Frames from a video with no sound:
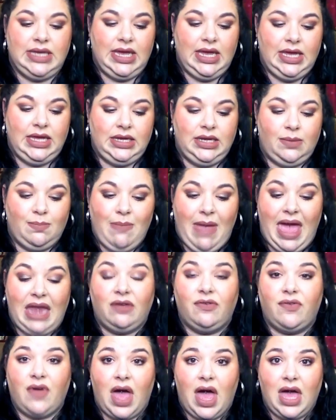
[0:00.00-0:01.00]
It
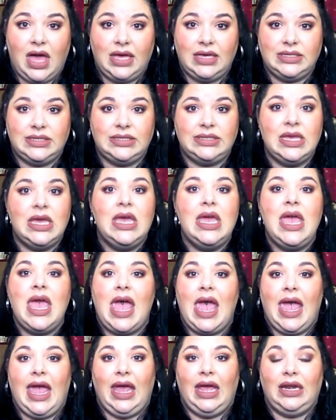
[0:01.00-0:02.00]
mattifies
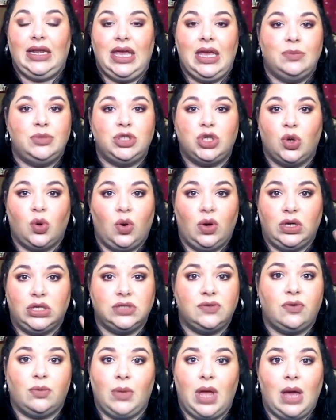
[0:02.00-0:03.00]
and keeps your
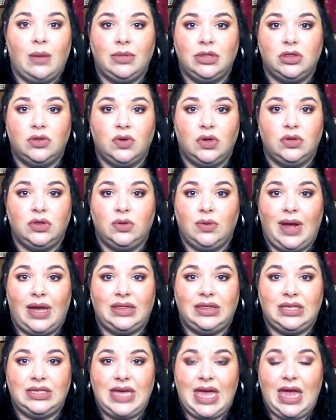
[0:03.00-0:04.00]
oils from coming through
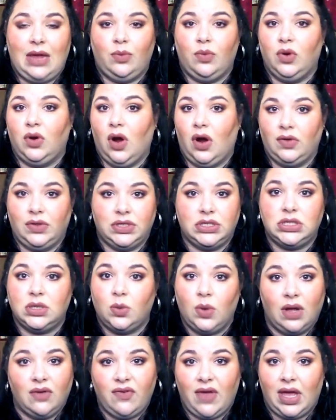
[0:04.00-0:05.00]
throughout the day, regardless of
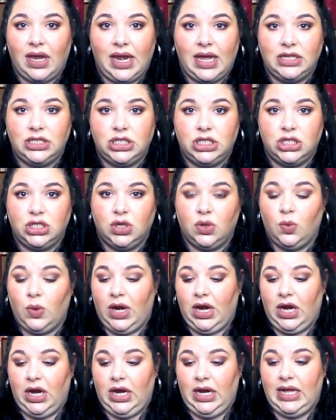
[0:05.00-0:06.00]
what foundation you're
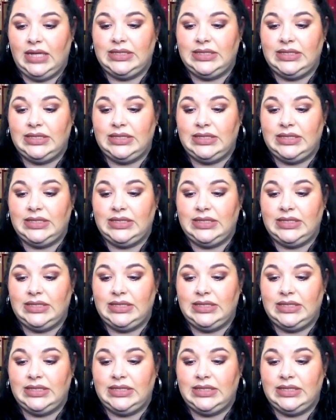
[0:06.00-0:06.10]
wearing.